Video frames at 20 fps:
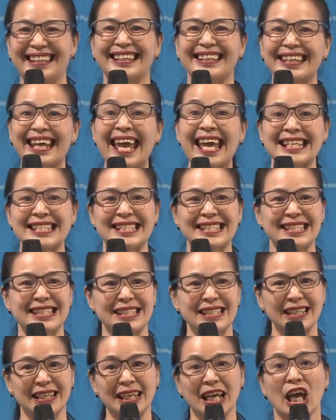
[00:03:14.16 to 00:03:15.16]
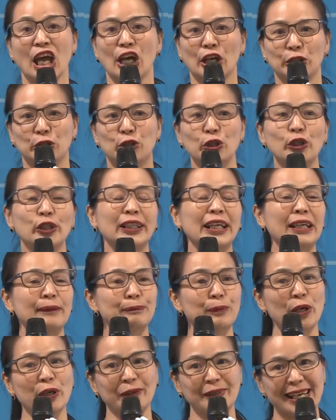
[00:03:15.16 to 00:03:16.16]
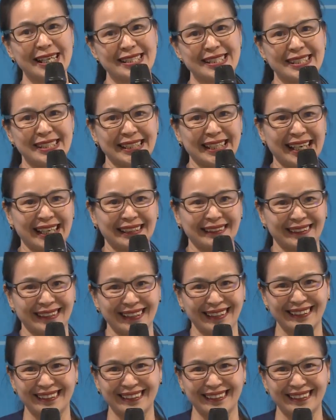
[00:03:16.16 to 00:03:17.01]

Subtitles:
Yes, do not procrastinate.